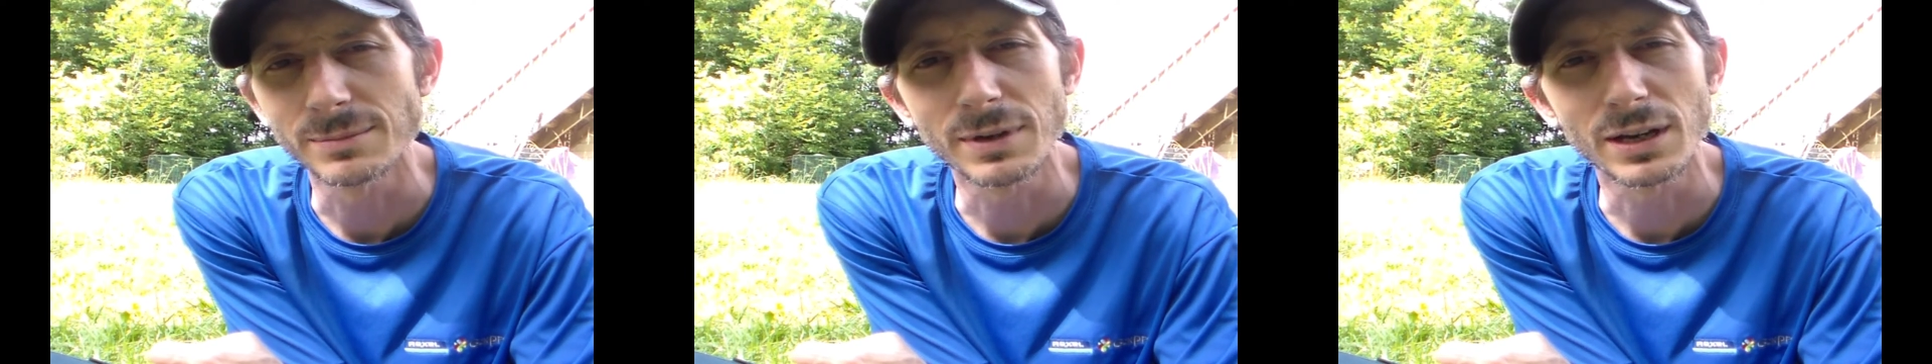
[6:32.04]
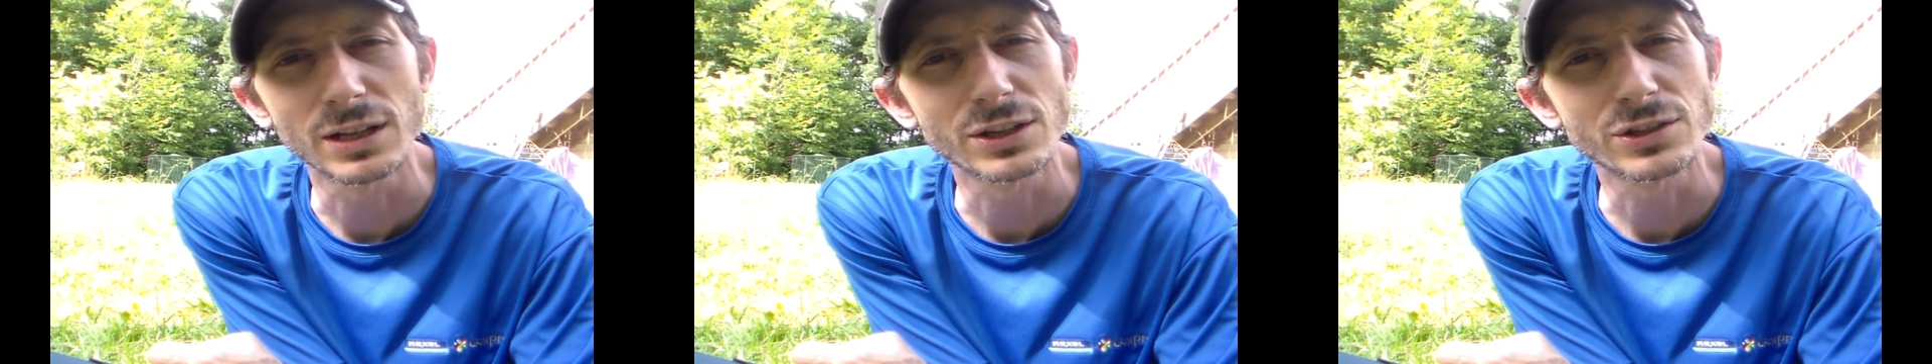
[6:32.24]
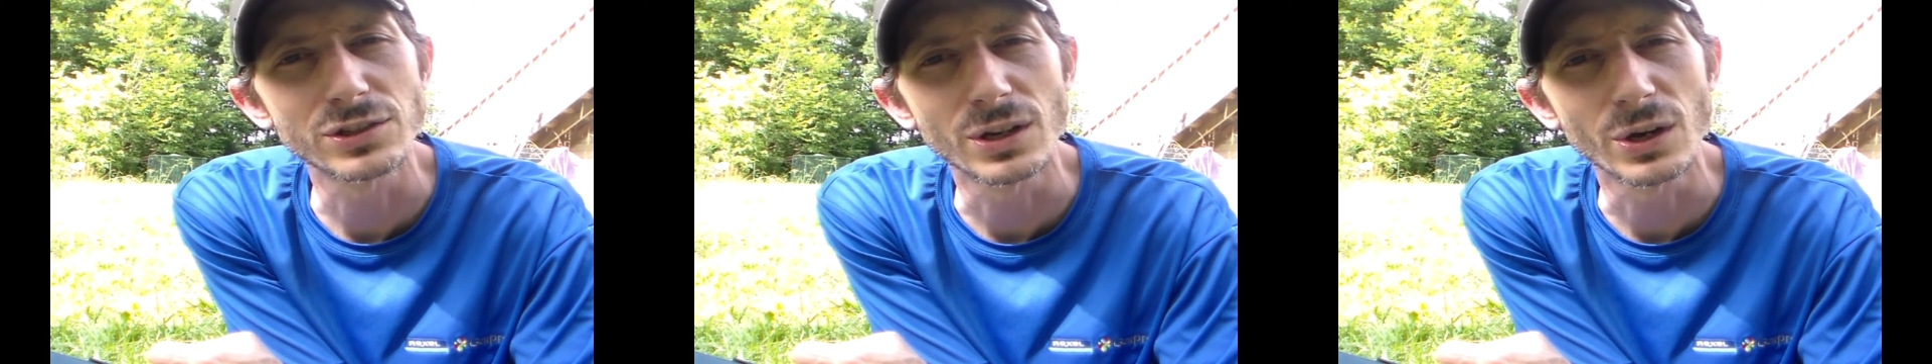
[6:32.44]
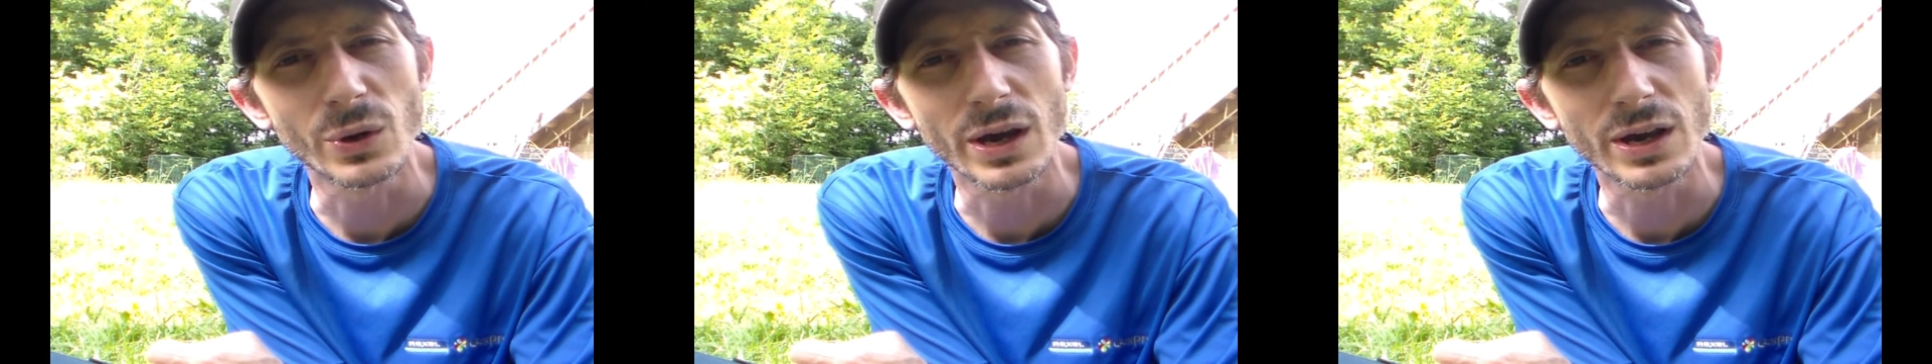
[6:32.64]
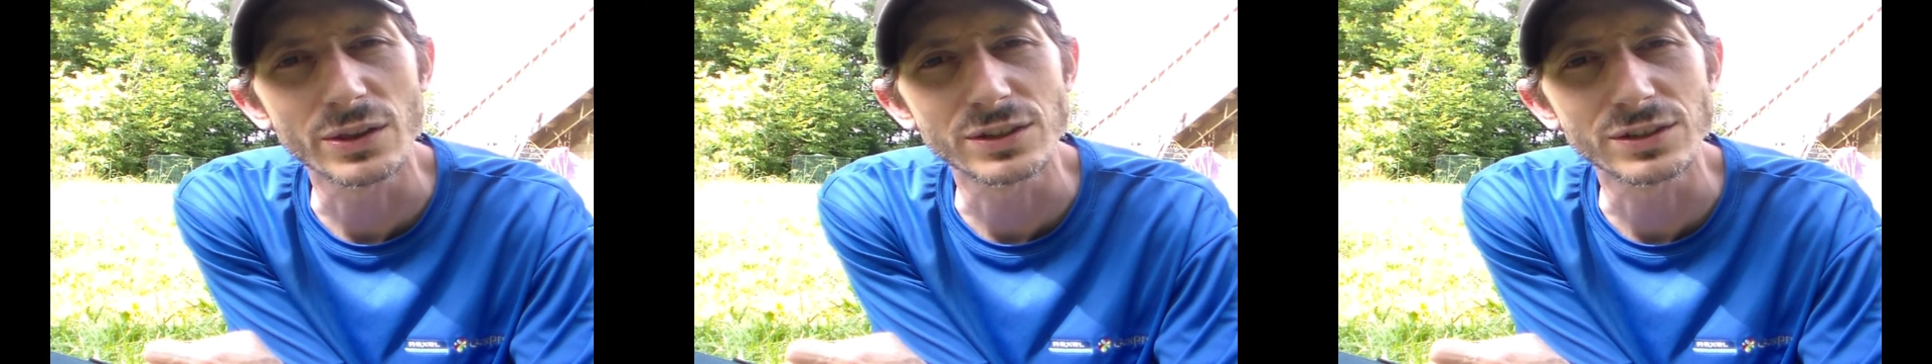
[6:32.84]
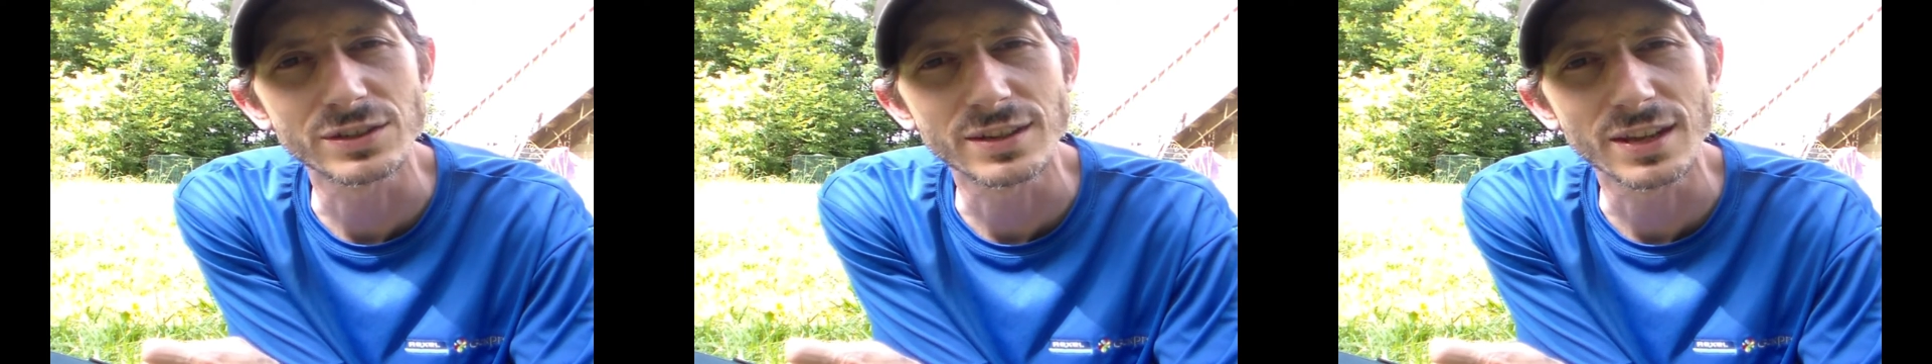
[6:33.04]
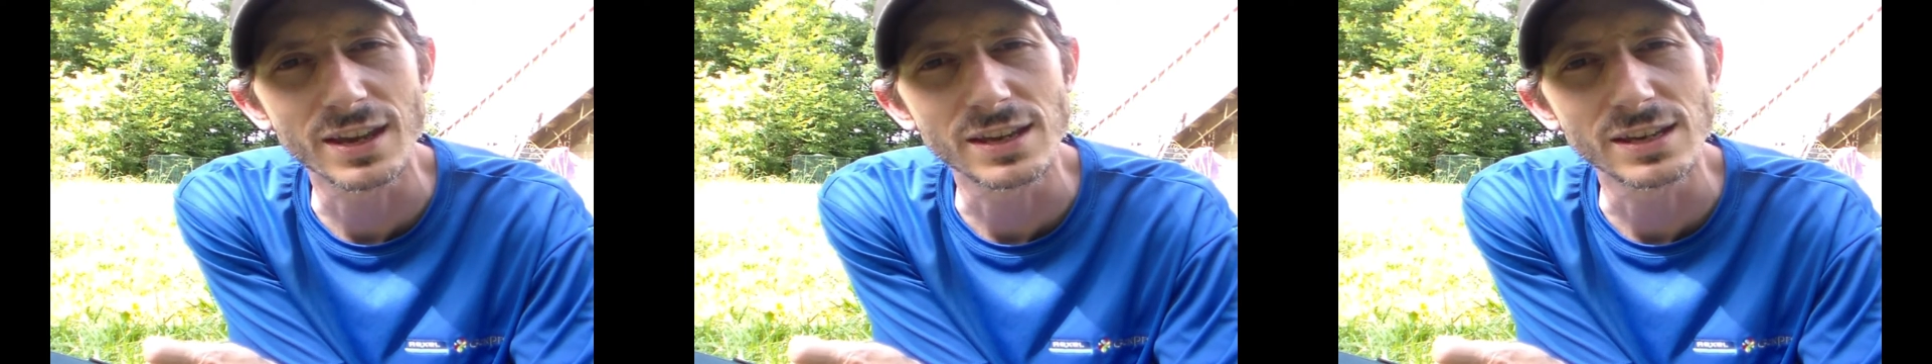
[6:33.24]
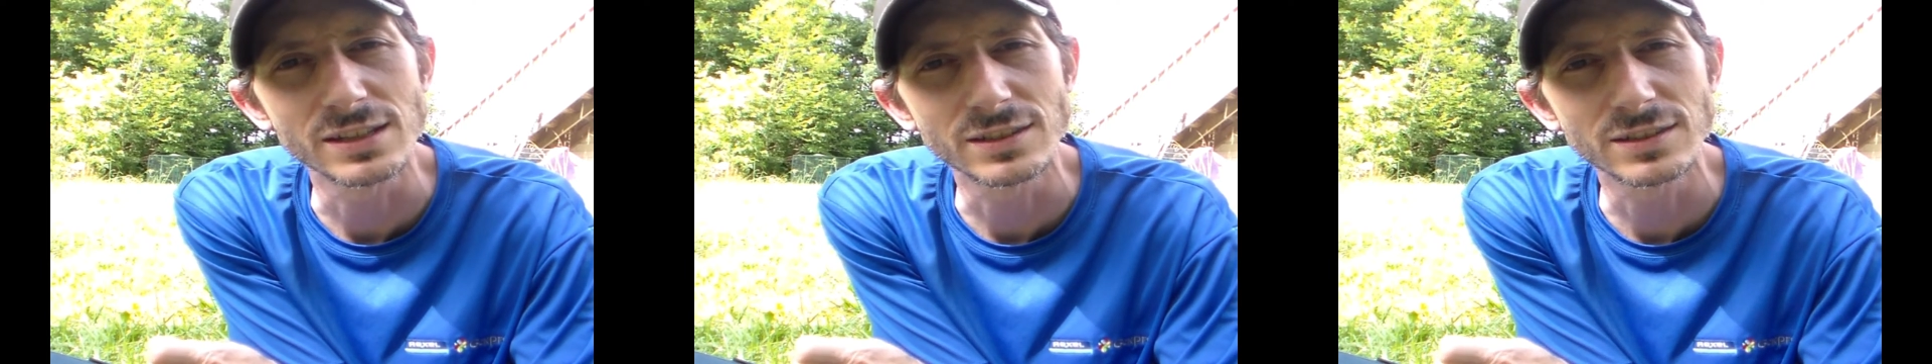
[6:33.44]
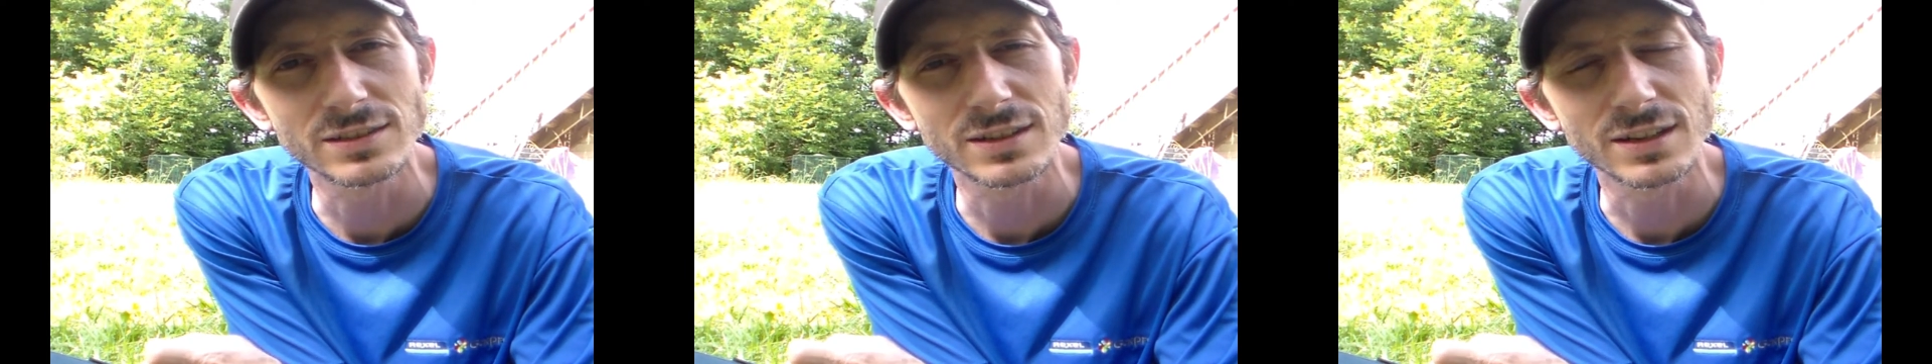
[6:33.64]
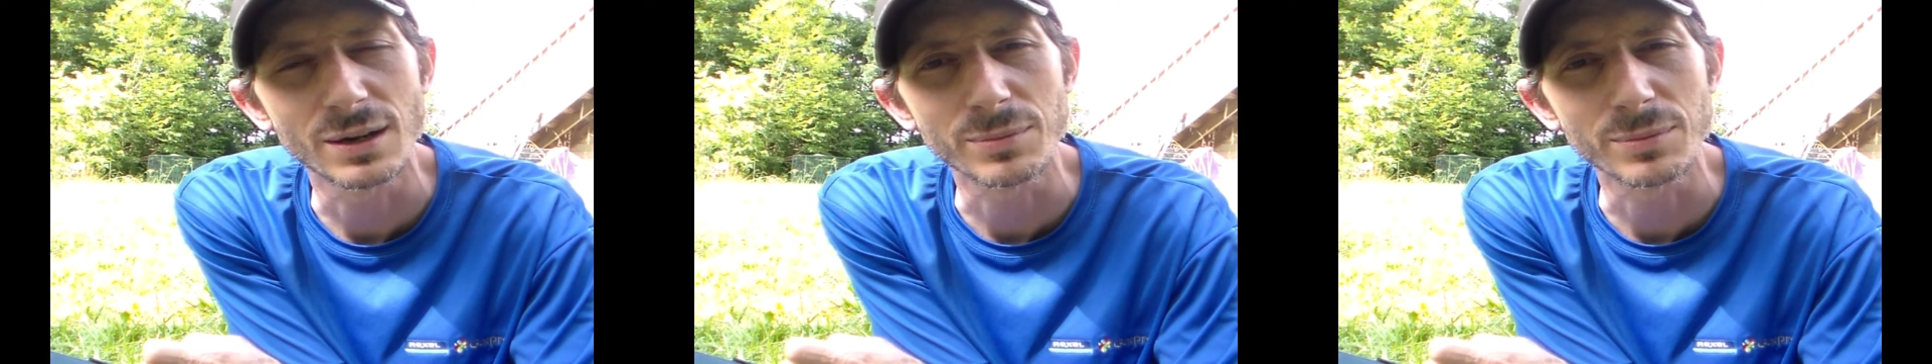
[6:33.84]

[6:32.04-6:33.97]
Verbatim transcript: I'll let you know how this tastes.